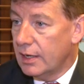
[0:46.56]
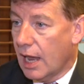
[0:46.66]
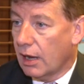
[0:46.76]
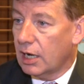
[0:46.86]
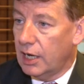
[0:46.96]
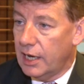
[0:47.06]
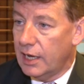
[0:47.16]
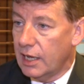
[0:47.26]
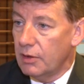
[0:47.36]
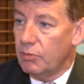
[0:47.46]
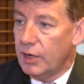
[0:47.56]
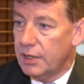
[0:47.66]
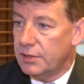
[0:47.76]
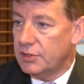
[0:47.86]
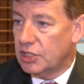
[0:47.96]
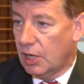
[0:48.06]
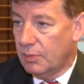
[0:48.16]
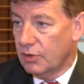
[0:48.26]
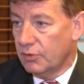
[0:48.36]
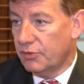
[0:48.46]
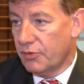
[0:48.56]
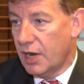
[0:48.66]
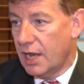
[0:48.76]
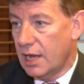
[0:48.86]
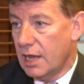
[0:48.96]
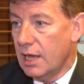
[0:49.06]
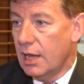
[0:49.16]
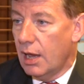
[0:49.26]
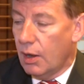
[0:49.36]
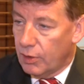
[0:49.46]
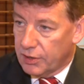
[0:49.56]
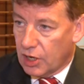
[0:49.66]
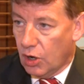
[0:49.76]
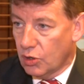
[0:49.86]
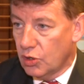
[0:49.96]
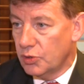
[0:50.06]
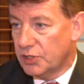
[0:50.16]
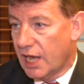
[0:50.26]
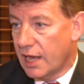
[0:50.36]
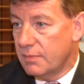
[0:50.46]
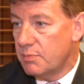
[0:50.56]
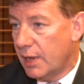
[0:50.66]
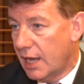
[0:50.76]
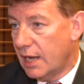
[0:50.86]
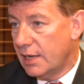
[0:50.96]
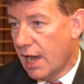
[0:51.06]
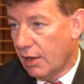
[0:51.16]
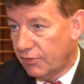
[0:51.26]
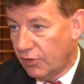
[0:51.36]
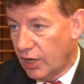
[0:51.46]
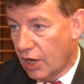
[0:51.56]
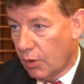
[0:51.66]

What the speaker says: Now, clearly, with Terminal 3, with Concourse A and B now fully